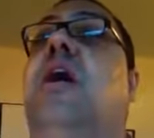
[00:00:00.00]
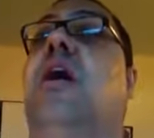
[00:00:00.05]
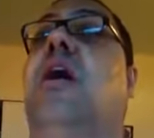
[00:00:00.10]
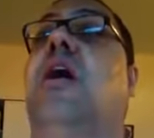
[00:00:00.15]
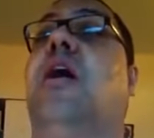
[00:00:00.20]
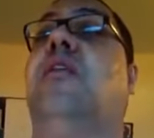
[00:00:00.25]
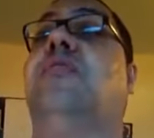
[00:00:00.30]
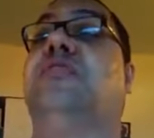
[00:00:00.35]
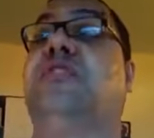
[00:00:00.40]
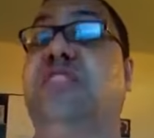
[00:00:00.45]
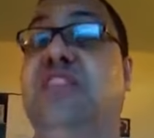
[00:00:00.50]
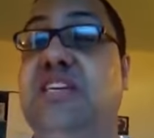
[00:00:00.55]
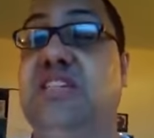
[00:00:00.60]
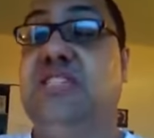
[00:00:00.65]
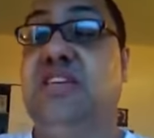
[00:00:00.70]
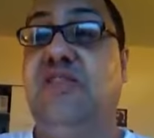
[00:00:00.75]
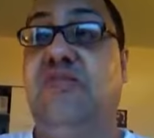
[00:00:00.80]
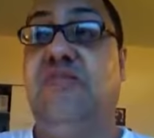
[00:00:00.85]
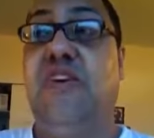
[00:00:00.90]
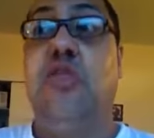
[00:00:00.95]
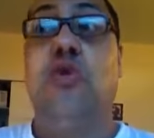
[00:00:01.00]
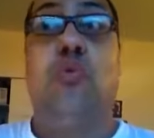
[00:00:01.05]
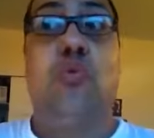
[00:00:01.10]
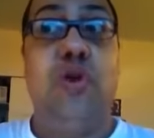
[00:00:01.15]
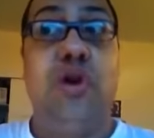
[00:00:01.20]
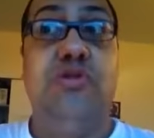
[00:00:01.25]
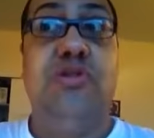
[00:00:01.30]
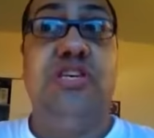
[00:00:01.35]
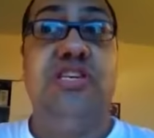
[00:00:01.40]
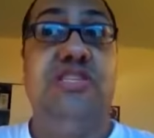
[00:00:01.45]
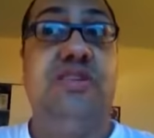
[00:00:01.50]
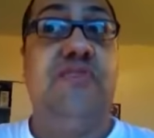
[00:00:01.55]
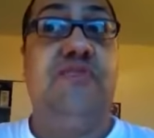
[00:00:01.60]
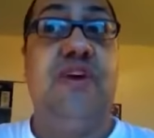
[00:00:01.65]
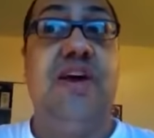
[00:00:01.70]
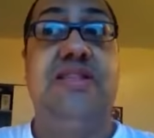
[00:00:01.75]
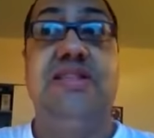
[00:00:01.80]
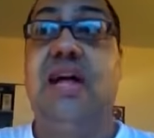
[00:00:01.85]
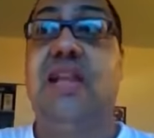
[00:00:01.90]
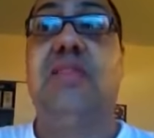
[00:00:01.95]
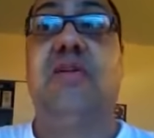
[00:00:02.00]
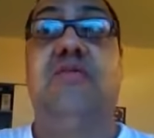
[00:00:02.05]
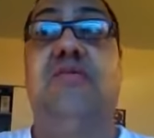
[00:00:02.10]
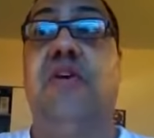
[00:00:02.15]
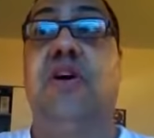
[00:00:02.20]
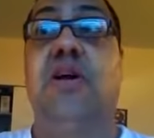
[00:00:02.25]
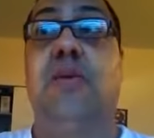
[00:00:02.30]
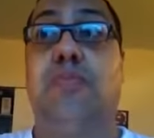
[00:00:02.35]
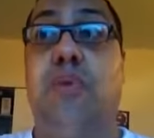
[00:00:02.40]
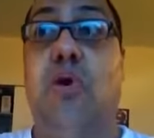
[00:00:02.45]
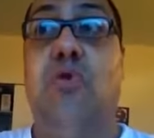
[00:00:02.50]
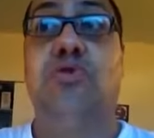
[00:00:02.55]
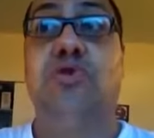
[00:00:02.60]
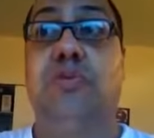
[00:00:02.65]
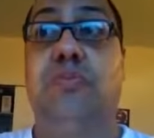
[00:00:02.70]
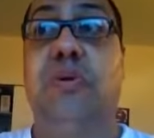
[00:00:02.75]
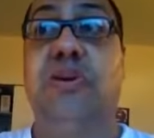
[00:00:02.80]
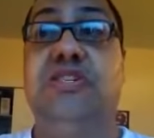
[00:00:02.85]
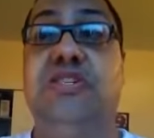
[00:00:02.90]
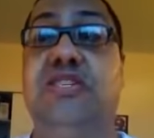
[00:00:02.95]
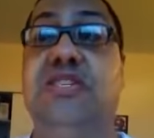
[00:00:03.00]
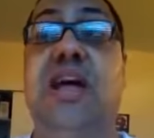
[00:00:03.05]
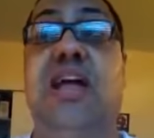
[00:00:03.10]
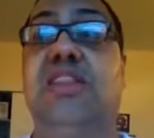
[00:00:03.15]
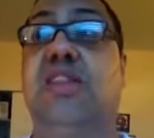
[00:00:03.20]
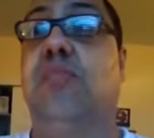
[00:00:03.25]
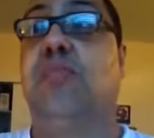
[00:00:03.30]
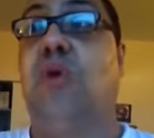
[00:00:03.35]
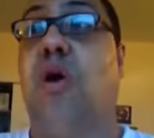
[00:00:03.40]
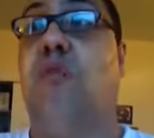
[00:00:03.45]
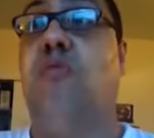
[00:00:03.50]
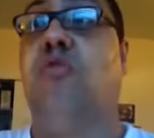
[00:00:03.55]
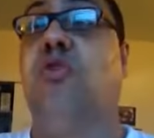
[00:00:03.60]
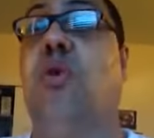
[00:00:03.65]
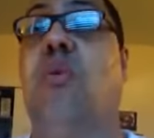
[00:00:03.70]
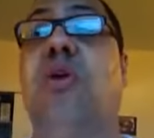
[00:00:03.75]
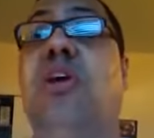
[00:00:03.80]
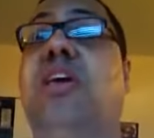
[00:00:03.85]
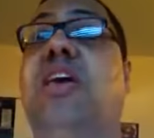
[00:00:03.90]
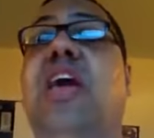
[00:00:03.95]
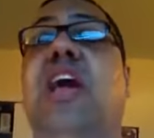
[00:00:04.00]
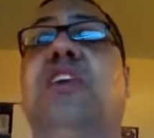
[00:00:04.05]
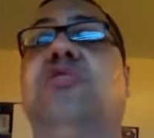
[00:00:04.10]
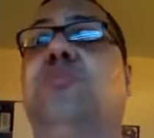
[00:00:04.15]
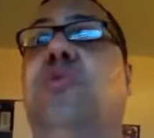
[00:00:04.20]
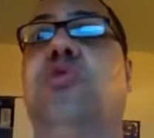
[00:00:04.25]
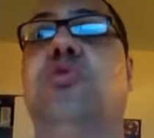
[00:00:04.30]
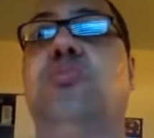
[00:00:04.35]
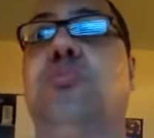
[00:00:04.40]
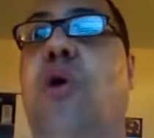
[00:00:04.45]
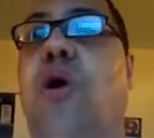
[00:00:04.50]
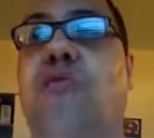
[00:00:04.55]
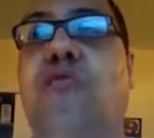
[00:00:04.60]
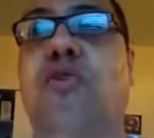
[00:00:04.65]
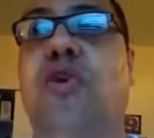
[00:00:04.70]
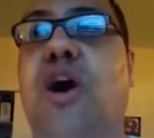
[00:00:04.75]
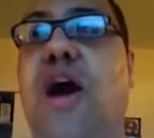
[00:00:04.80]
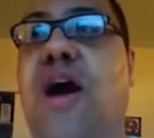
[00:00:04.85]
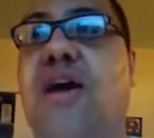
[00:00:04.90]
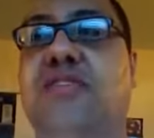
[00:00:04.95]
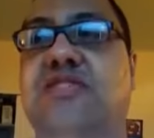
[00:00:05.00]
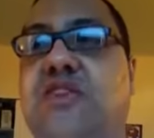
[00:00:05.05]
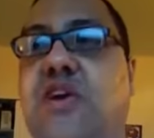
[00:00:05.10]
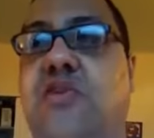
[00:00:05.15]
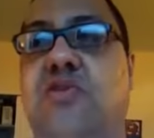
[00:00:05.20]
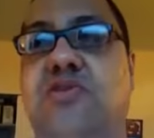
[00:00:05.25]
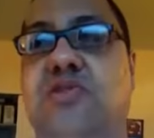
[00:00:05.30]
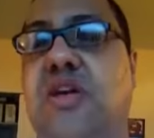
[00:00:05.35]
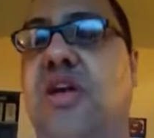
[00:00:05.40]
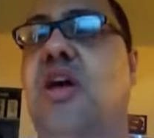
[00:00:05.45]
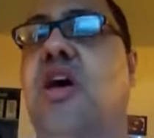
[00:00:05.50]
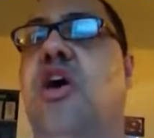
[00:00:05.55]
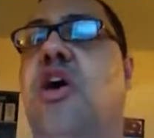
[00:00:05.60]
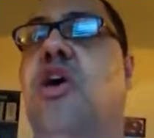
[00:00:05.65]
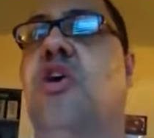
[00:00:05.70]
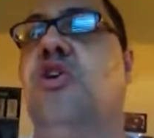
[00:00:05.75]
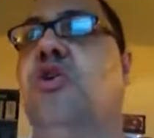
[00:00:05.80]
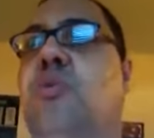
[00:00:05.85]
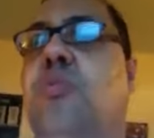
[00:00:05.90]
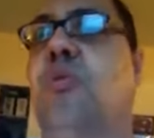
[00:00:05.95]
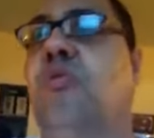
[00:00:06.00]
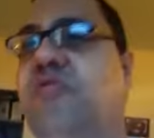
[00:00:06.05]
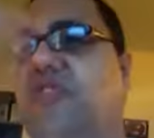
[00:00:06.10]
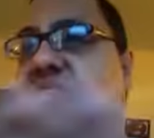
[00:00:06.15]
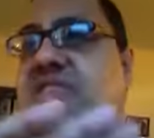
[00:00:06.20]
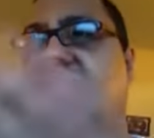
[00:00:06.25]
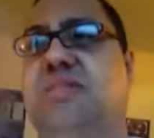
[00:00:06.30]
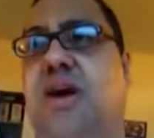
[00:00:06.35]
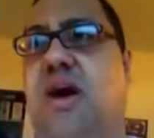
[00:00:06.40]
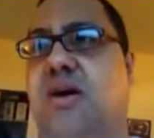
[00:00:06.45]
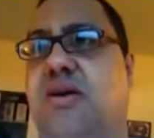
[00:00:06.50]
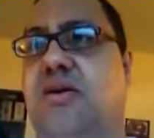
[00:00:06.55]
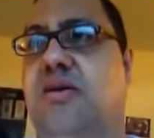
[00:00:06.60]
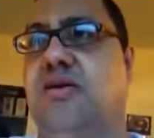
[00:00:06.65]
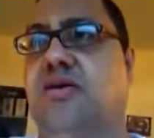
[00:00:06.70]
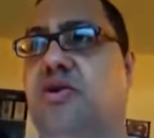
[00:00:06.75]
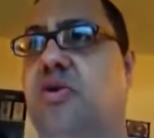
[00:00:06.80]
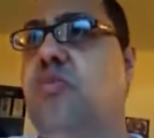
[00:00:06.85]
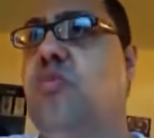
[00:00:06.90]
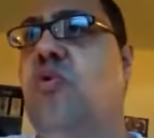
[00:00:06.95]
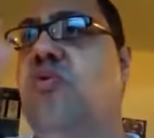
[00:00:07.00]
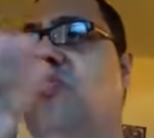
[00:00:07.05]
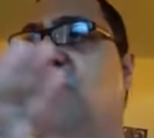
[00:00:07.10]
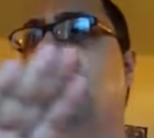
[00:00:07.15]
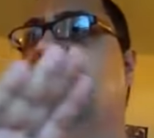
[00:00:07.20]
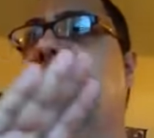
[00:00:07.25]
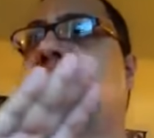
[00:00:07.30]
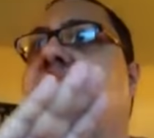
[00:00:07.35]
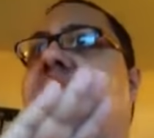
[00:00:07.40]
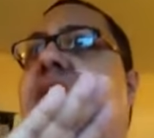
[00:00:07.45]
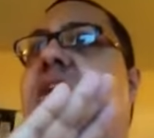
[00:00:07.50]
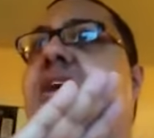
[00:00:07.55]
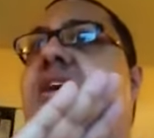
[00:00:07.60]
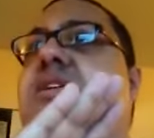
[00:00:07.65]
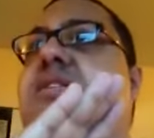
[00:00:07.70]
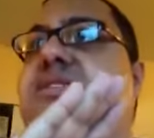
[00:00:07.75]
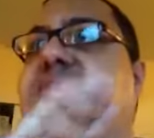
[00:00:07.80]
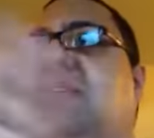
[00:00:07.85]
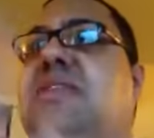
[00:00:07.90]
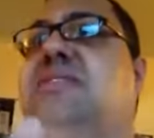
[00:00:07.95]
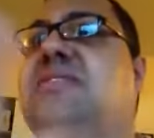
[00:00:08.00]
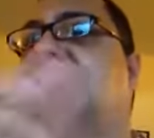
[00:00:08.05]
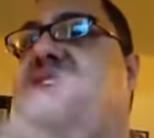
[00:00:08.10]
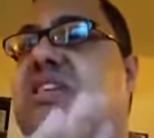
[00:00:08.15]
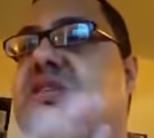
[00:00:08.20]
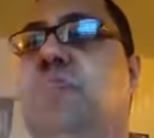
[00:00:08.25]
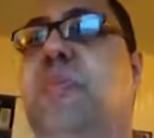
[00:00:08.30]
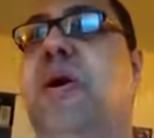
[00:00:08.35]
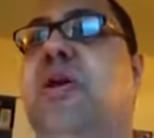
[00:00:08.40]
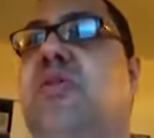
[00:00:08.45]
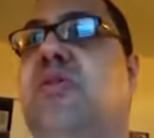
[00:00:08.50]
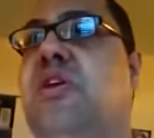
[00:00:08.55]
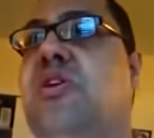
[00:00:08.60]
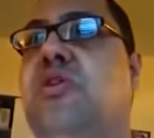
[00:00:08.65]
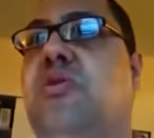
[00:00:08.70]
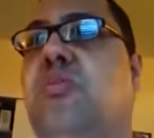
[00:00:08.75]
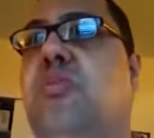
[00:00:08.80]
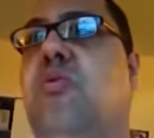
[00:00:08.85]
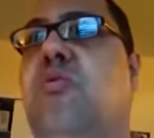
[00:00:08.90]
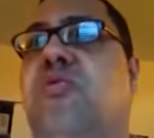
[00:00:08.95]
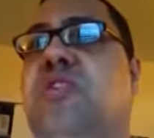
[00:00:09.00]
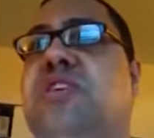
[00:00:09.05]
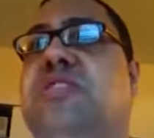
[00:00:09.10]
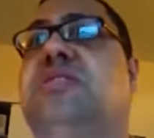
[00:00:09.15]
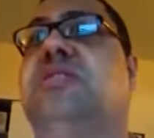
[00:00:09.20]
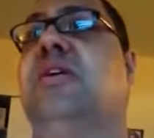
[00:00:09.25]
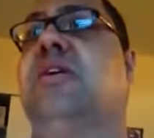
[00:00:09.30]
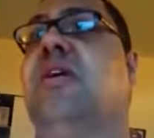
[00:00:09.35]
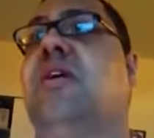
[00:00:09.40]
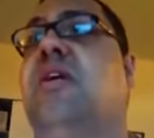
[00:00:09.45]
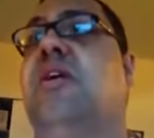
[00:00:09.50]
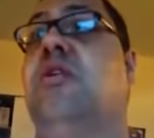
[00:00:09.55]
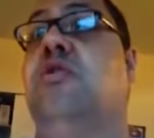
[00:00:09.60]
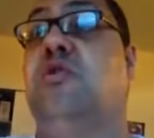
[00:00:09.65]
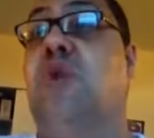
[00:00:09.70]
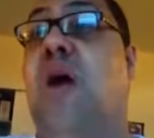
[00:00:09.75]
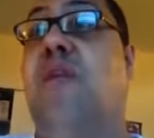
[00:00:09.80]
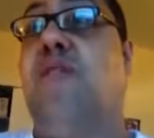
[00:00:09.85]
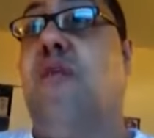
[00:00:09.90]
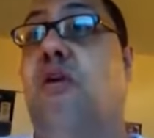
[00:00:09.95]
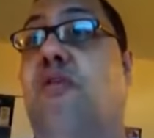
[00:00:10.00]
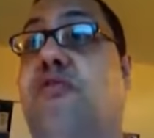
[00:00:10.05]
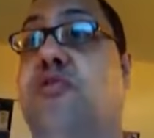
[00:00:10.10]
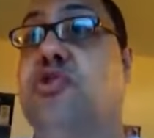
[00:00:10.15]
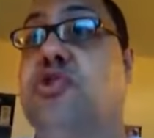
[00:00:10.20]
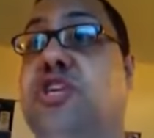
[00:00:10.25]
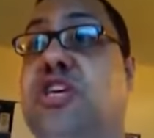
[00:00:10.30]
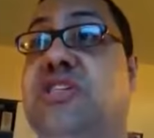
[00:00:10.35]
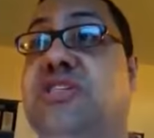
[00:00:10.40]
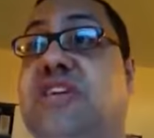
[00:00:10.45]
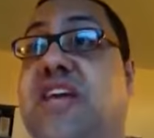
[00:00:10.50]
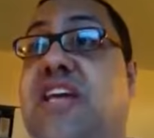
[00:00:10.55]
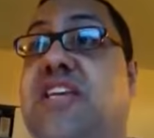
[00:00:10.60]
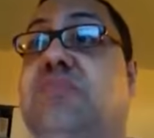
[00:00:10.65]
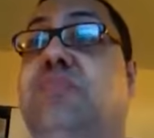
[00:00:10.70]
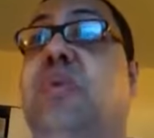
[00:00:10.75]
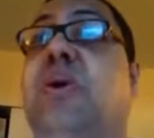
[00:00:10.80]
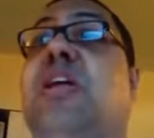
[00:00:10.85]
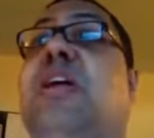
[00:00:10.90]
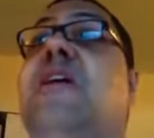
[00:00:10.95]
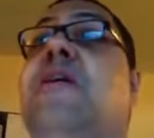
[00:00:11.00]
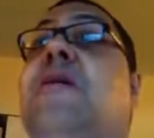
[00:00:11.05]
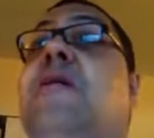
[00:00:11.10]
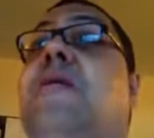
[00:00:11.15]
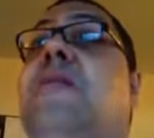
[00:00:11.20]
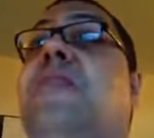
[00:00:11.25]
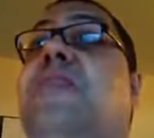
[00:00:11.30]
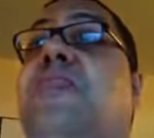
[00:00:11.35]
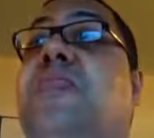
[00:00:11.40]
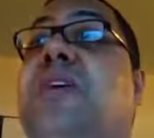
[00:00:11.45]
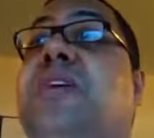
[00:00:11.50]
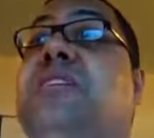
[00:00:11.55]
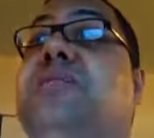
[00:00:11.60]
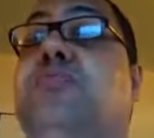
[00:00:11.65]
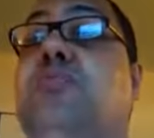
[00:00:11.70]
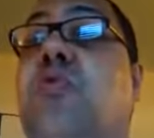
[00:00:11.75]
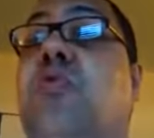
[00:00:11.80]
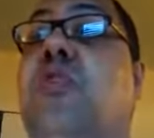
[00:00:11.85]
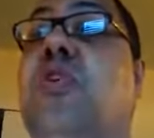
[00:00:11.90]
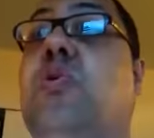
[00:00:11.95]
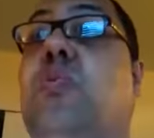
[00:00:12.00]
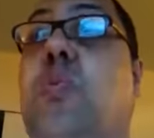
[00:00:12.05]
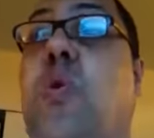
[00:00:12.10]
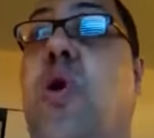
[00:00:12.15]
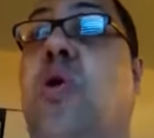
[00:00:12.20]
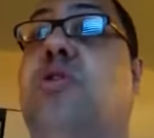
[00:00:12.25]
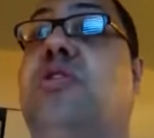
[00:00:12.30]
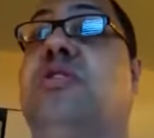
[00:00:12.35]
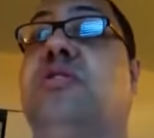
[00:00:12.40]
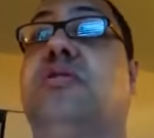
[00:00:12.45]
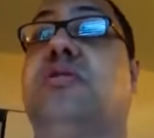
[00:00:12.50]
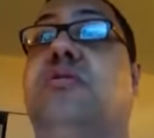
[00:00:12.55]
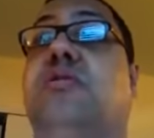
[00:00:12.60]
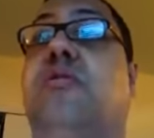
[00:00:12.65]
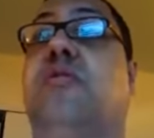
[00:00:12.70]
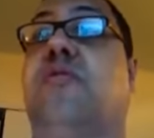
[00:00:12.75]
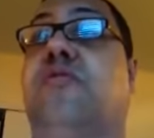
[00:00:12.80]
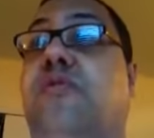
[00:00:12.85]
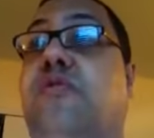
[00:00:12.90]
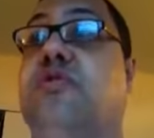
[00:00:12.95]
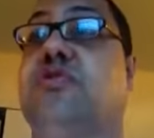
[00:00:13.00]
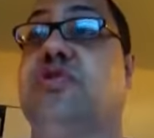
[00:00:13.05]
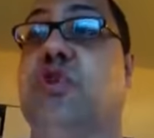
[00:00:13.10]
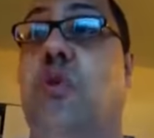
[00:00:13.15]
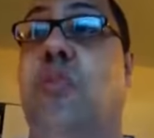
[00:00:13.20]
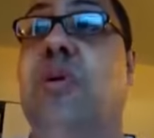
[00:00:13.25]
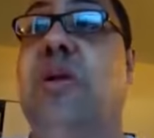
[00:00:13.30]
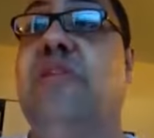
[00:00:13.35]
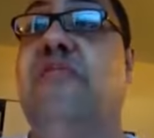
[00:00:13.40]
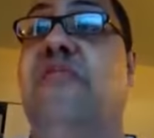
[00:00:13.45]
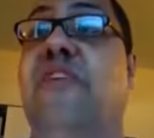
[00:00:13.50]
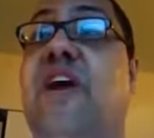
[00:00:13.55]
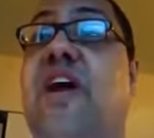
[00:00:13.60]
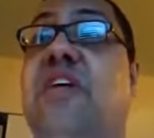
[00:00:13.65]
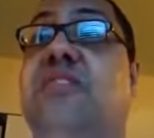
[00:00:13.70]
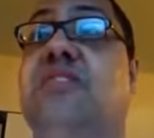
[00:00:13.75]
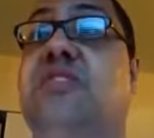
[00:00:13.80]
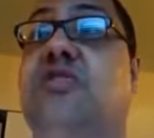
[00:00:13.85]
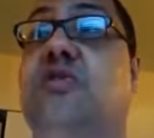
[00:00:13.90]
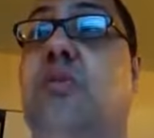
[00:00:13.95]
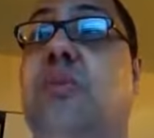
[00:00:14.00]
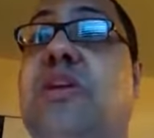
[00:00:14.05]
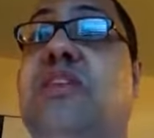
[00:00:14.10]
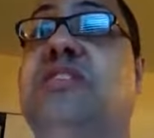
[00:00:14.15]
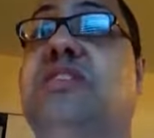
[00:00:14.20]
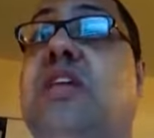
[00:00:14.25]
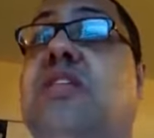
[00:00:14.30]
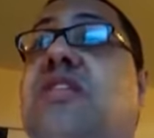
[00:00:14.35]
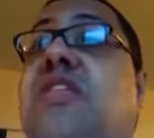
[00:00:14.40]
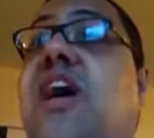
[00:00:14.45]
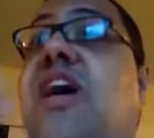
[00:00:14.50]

uh, DC fan, the real DC fan, not the fucking poser bitches, not the Marvel. Nobody cares what you Marvel cocksuckers. Your movies suck. Your movies, DC is better than your movies. You have awful shit taste, but this movie worked for so many fans and so many sub.